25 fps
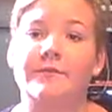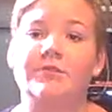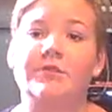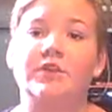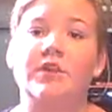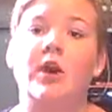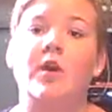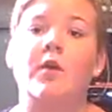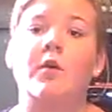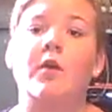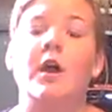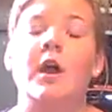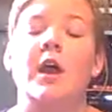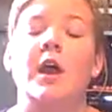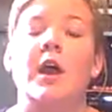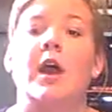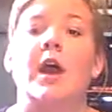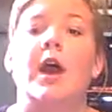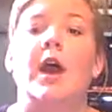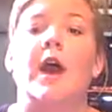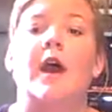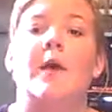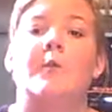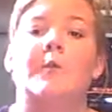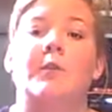So
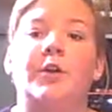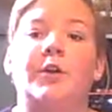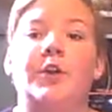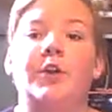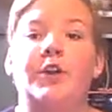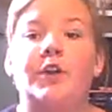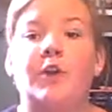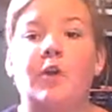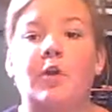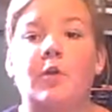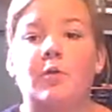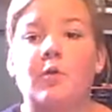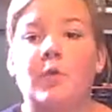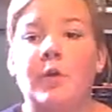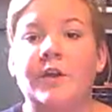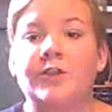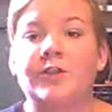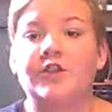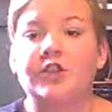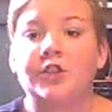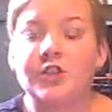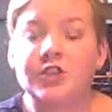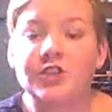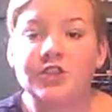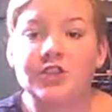um, we're going to go
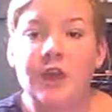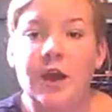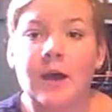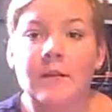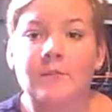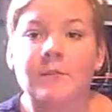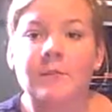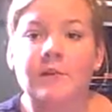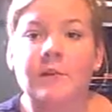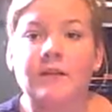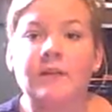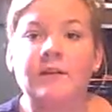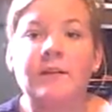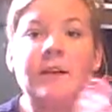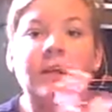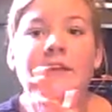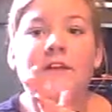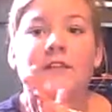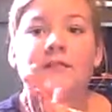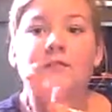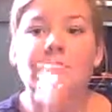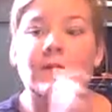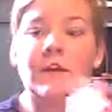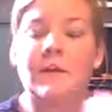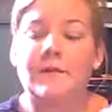winter shopping
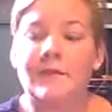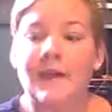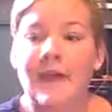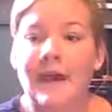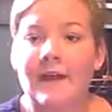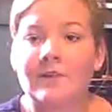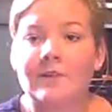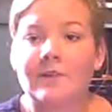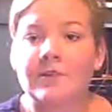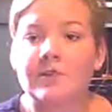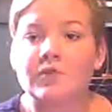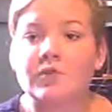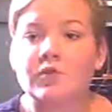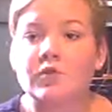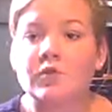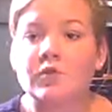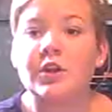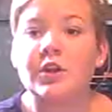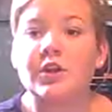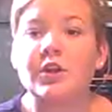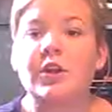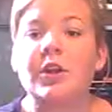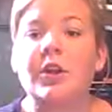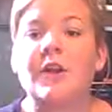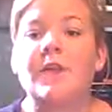like throughout half the year,